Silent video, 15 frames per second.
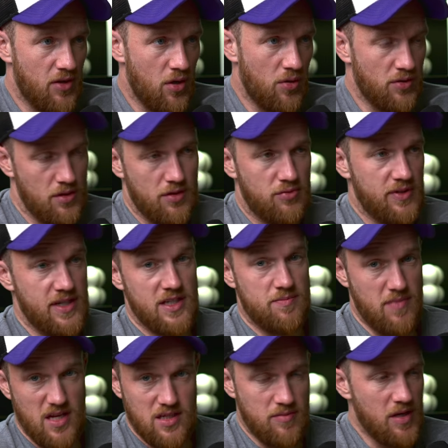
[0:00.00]
for longer than 3 years
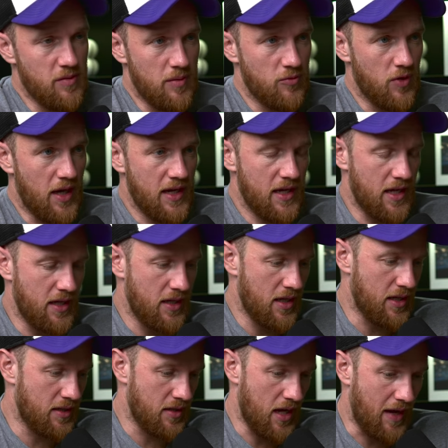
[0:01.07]
as a minimum, right?
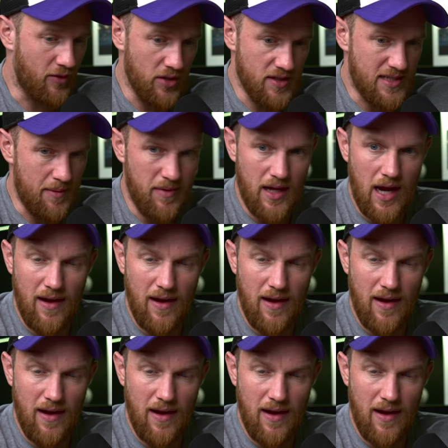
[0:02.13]
And I've got the same thing.